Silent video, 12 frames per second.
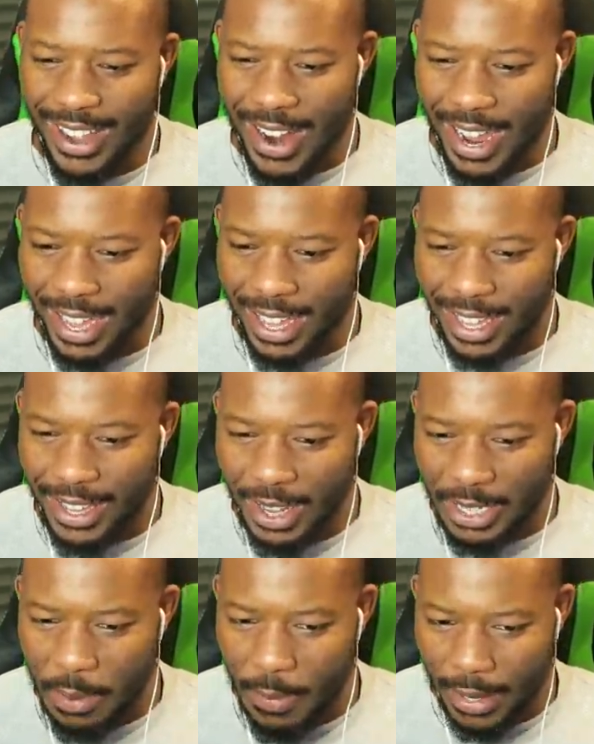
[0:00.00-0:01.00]
Alright,
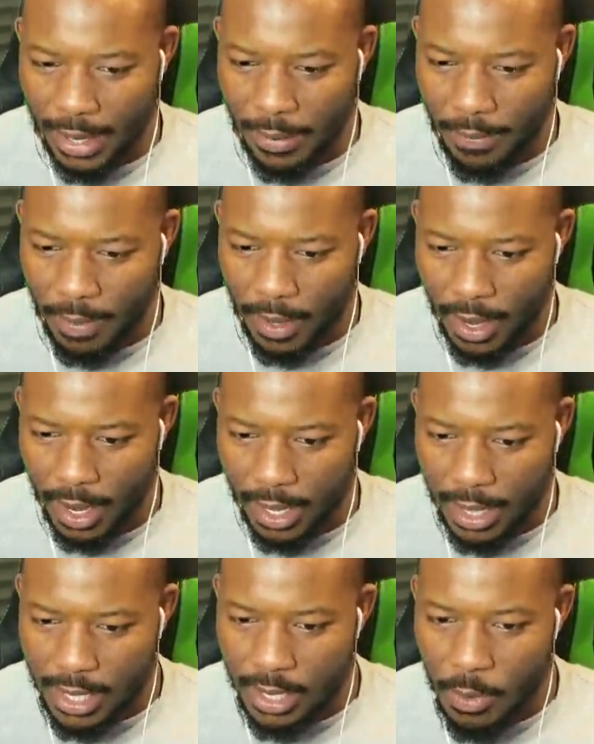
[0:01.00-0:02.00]
caught you, buddy.
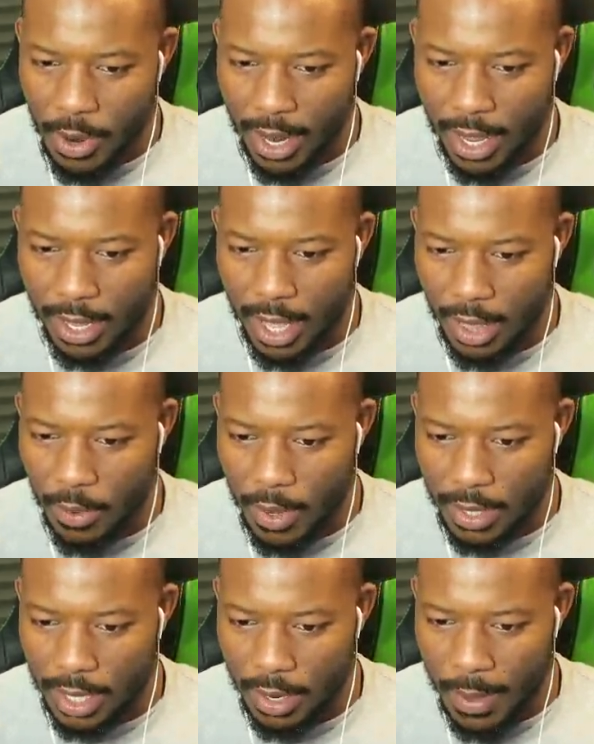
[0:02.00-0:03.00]
Alright, this is where, like, the other
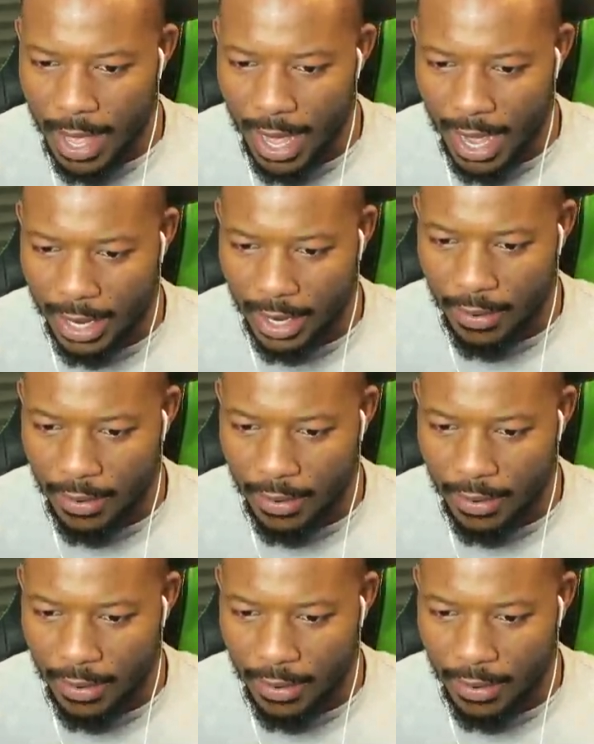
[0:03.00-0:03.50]
one's gonna be hiding